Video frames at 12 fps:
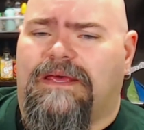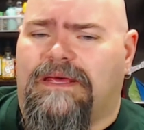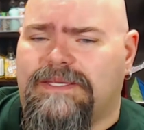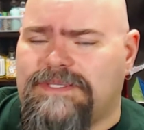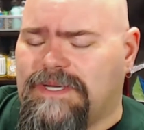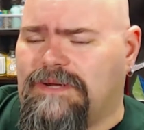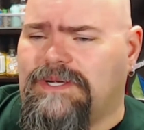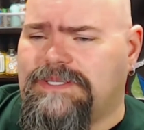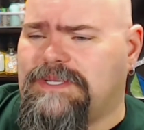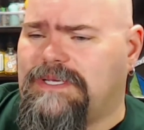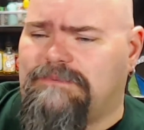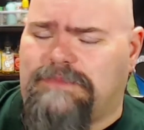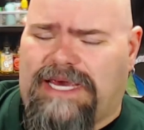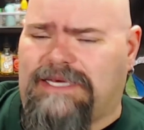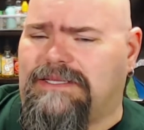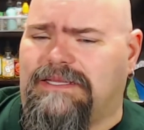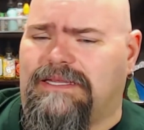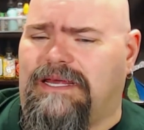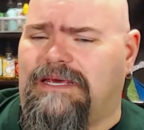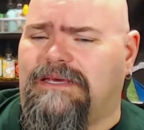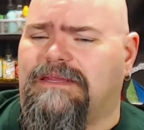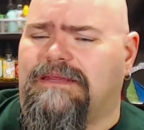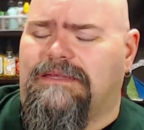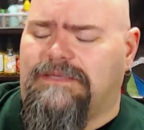cigarettes back in the day,
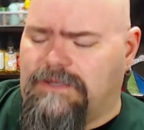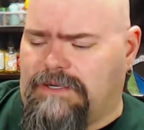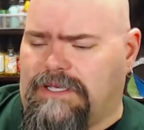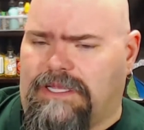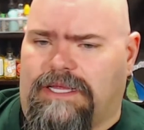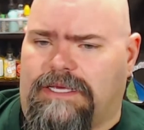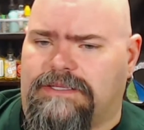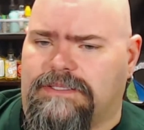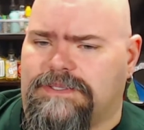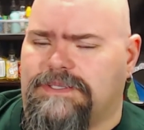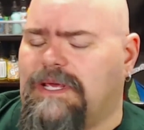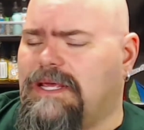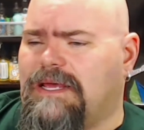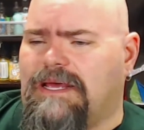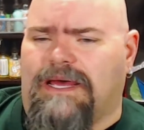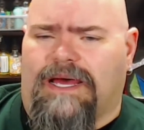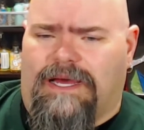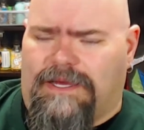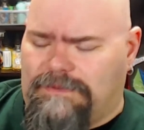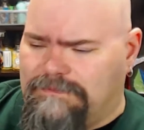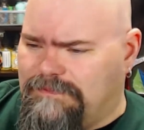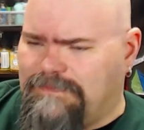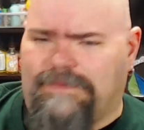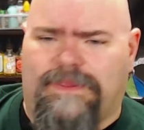then you're going to like this. Um,
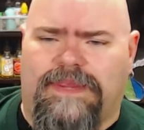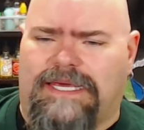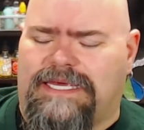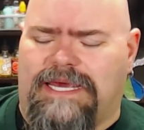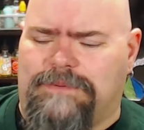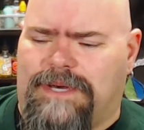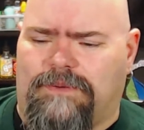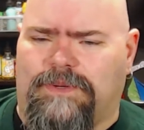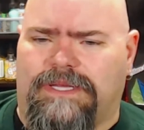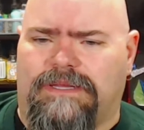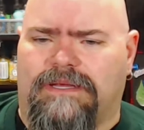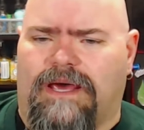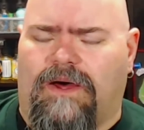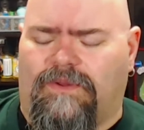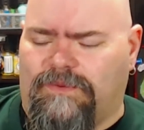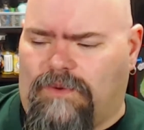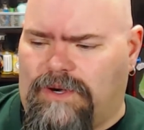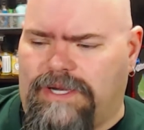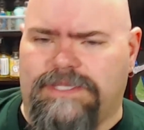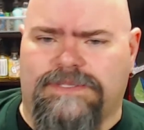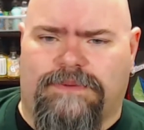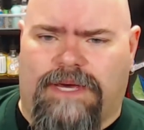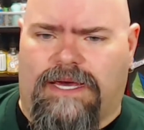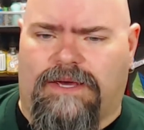they came out with health warnings
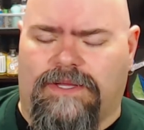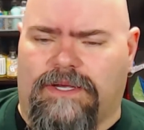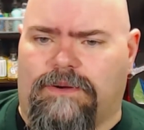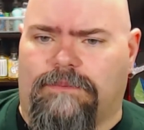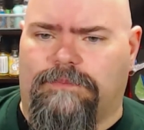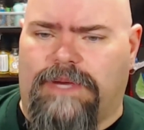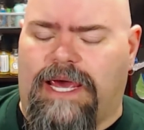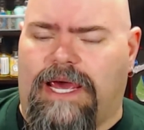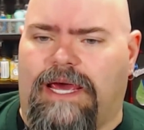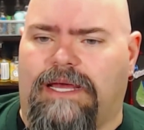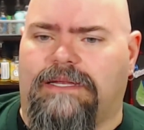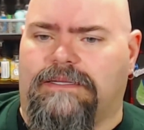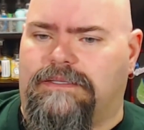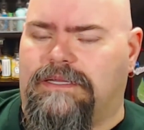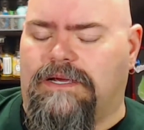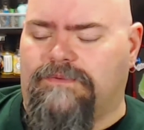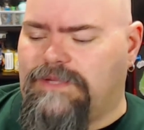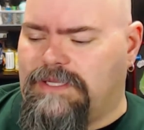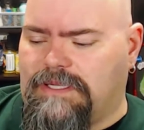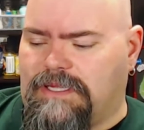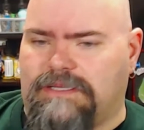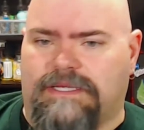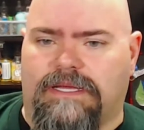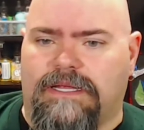about how they were bad and everything
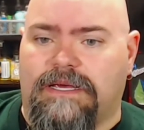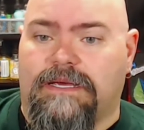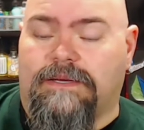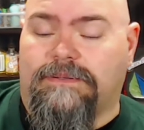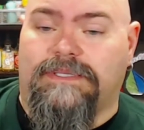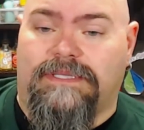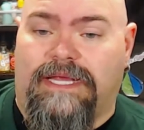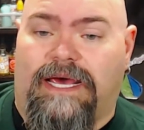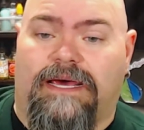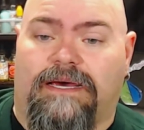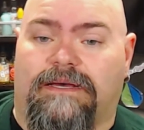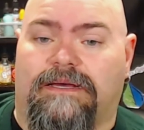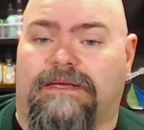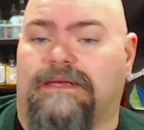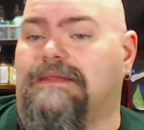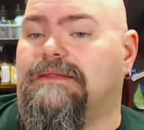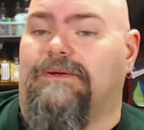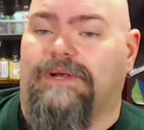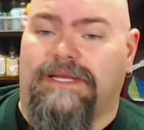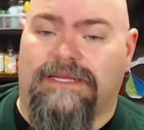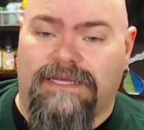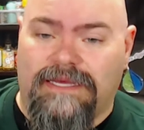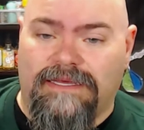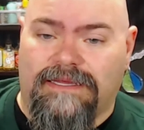like that. Now they're in an
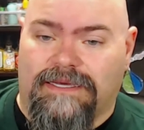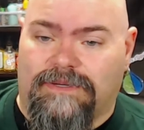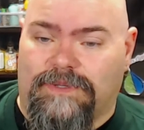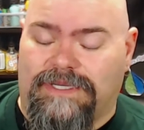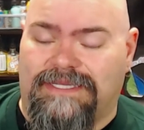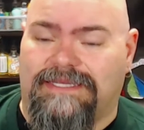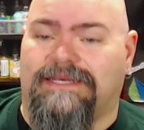e-liquid